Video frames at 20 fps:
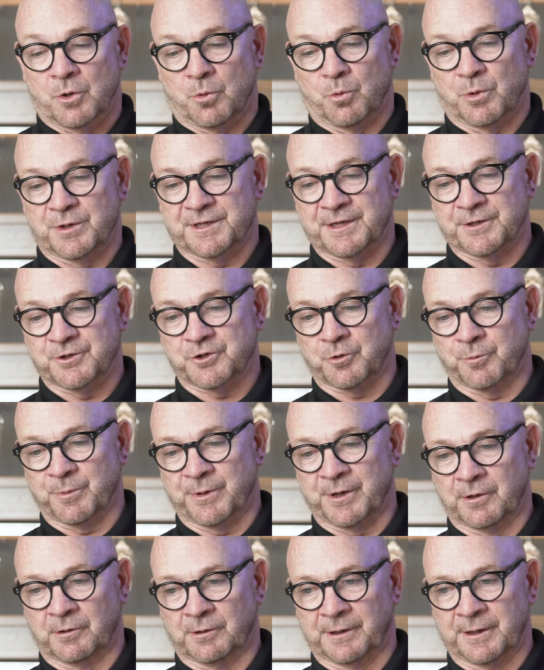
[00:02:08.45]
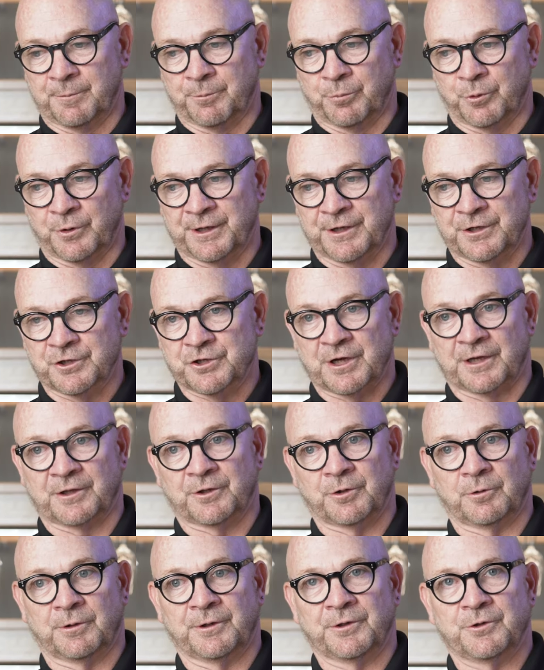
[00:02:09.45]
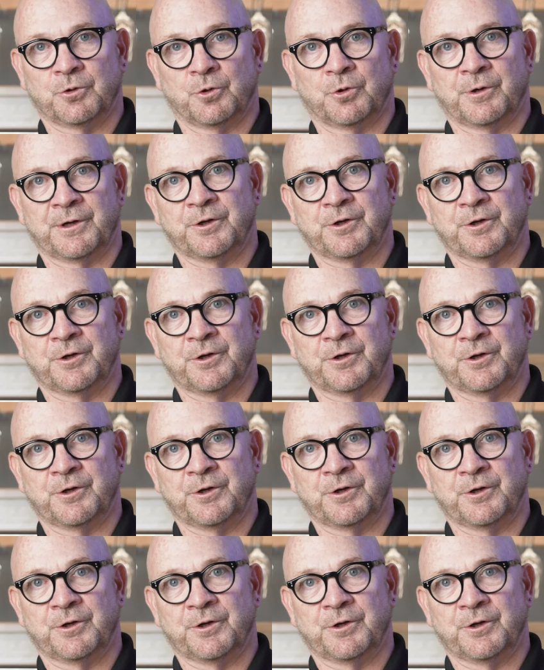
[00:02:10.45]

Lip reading: was instrumental in bringing Chateau Latour